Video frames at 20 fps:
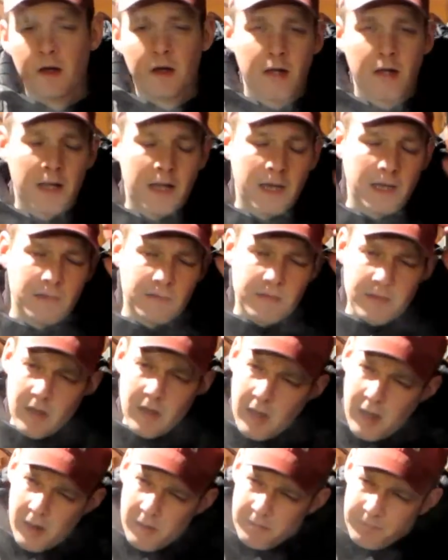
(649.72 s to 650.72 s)
And
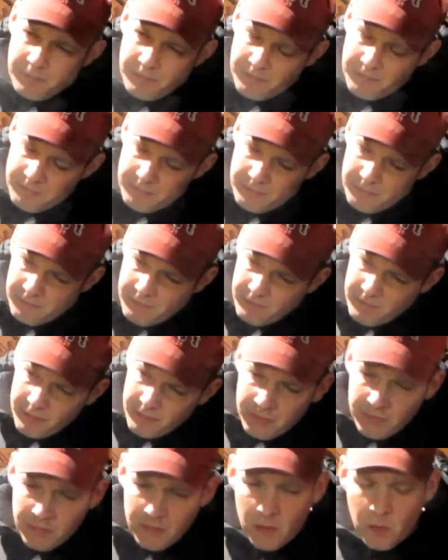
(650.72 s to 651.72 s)

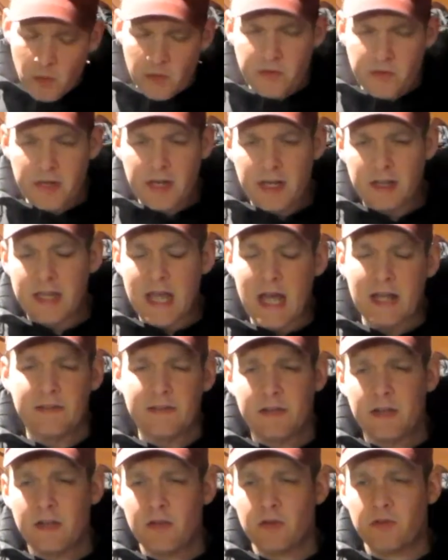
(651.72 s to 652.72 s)
once I get that
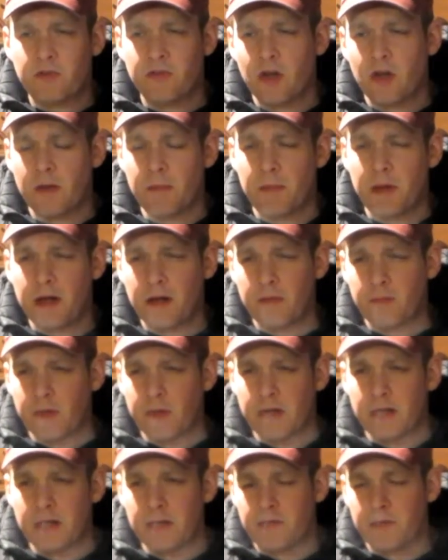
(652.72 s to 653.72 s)
together and start
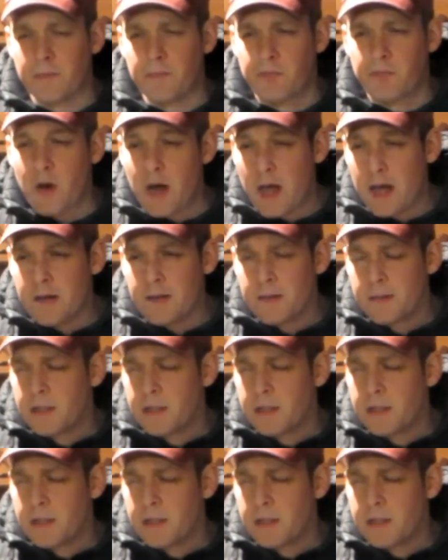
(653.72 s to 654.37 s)
bringing in some bread,